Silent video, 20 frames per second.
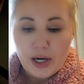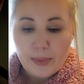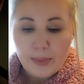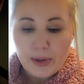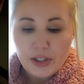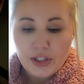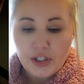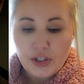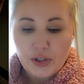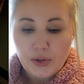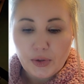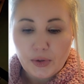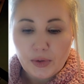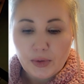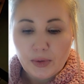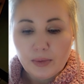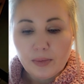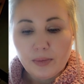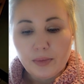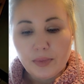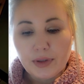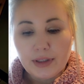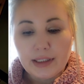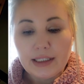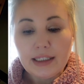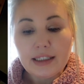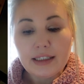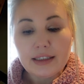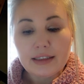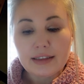number two.
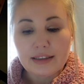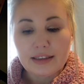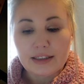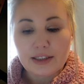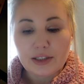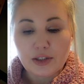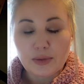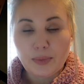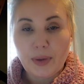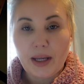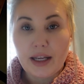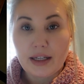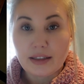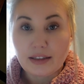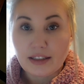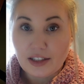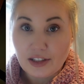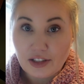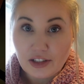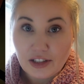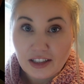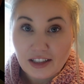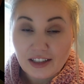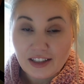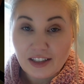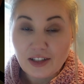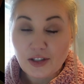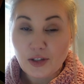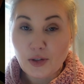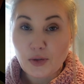please still pay attention
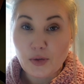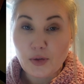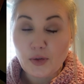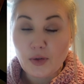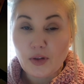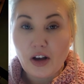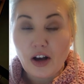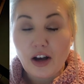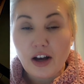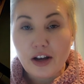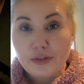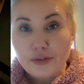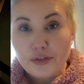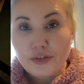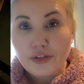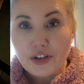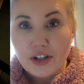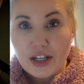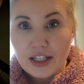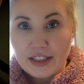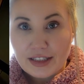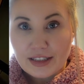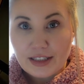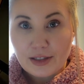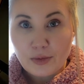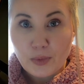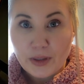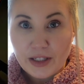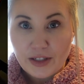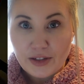to the
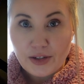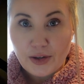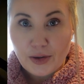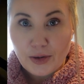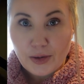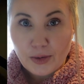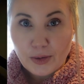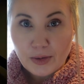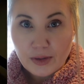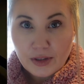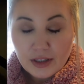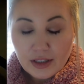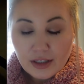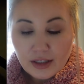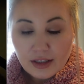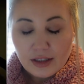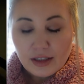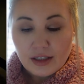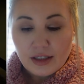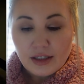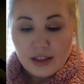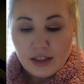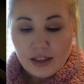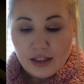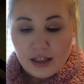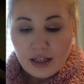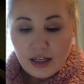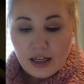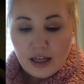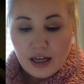unfrosted window.
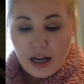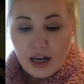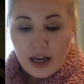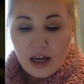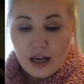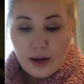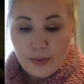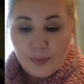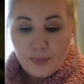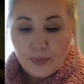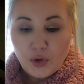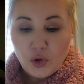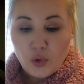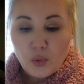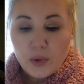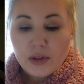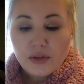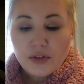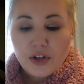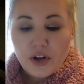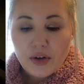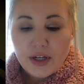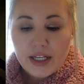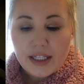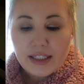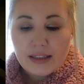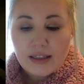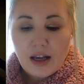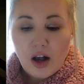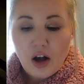Um, you will
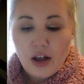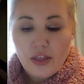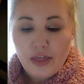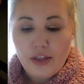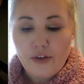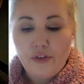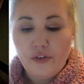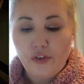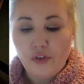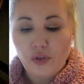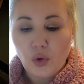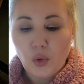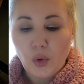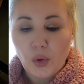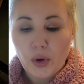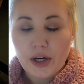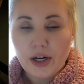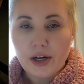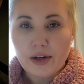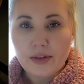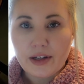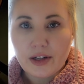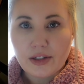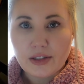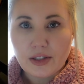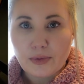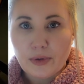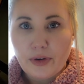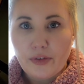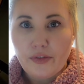notice on the floor
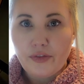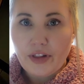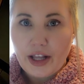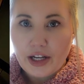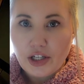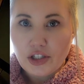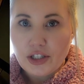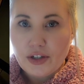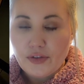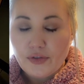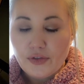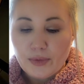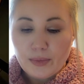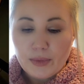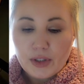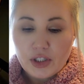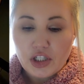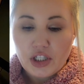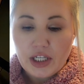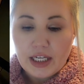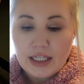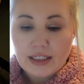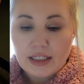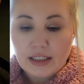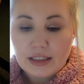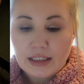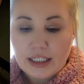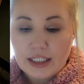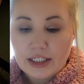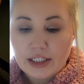there's a reflection from the
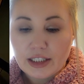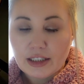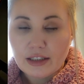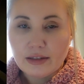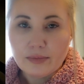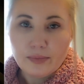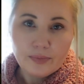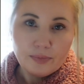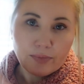chandelier.